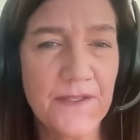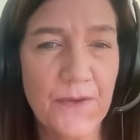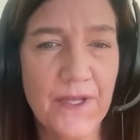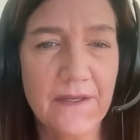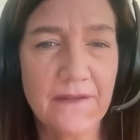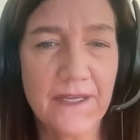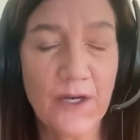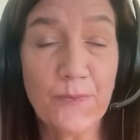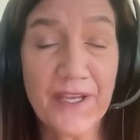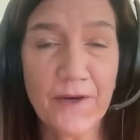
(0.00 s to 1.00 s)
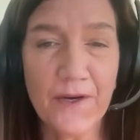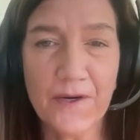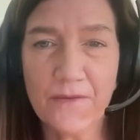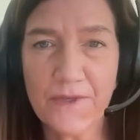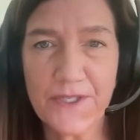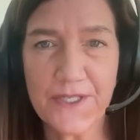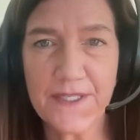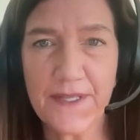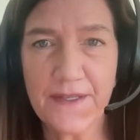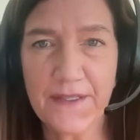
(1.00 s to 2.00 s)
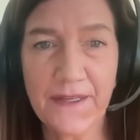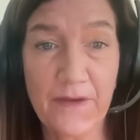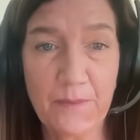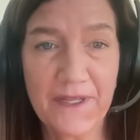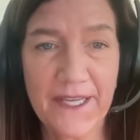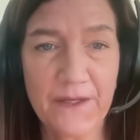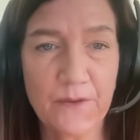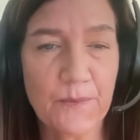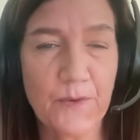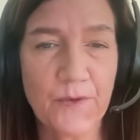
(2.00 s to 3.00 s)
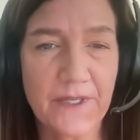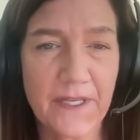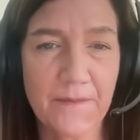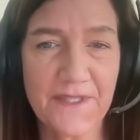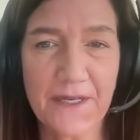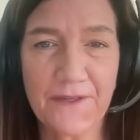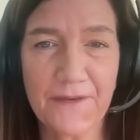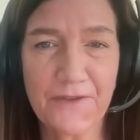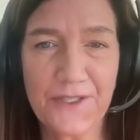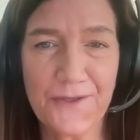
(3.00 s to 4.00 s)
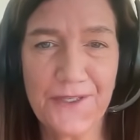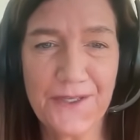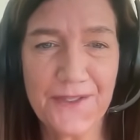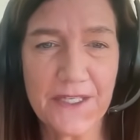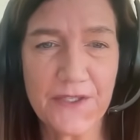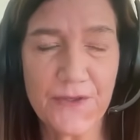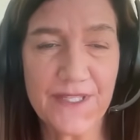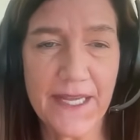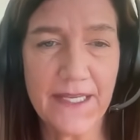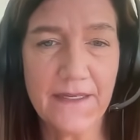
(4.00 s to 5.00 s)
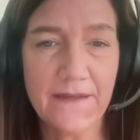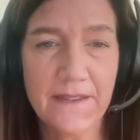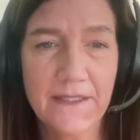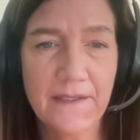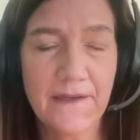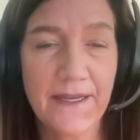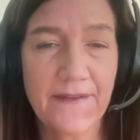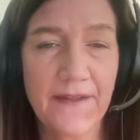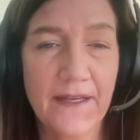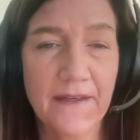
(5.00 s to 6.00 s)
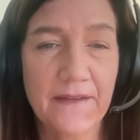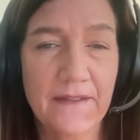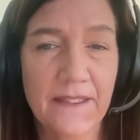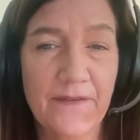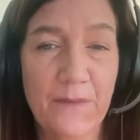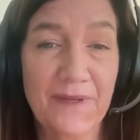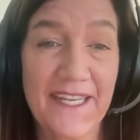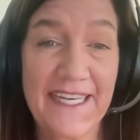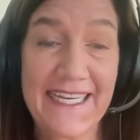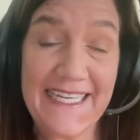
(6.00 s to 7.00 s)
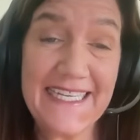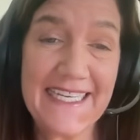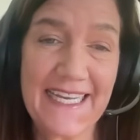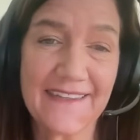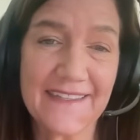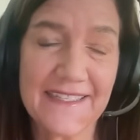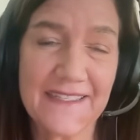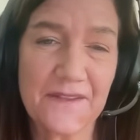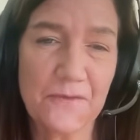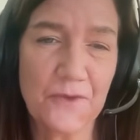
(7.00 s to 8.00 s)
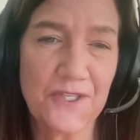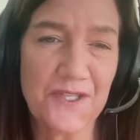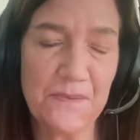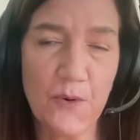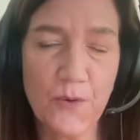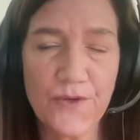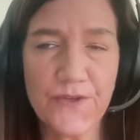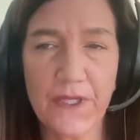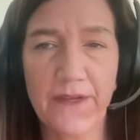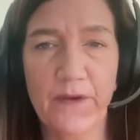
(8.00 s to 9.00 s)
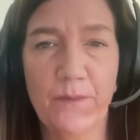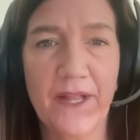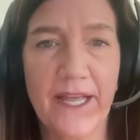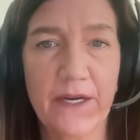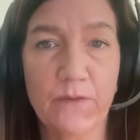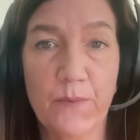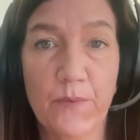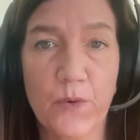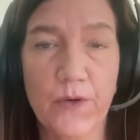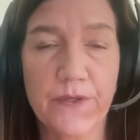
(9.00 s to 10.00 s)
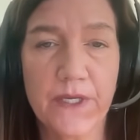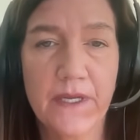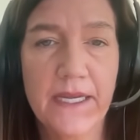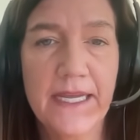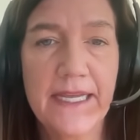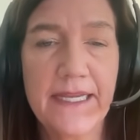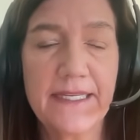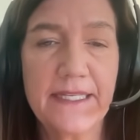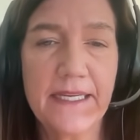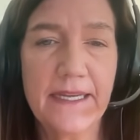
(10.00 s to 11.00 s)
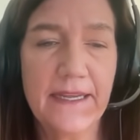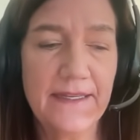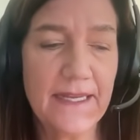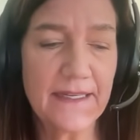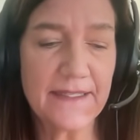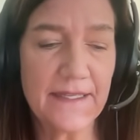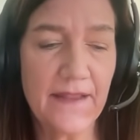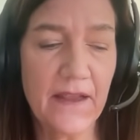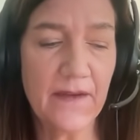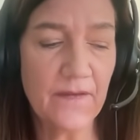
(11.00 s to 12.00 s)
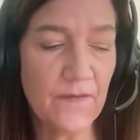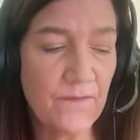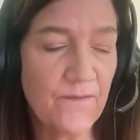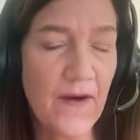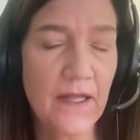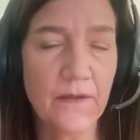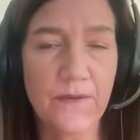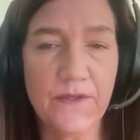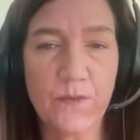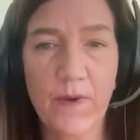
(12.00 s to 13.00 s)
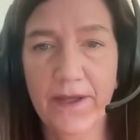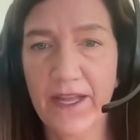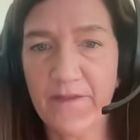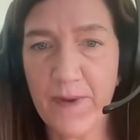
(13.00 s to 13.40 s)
So the LPR, which is the Living Planet report, comes out every 2 years, as you said. And the Living Planet Index, which supports the Living Planet report, is an index that follows wildlife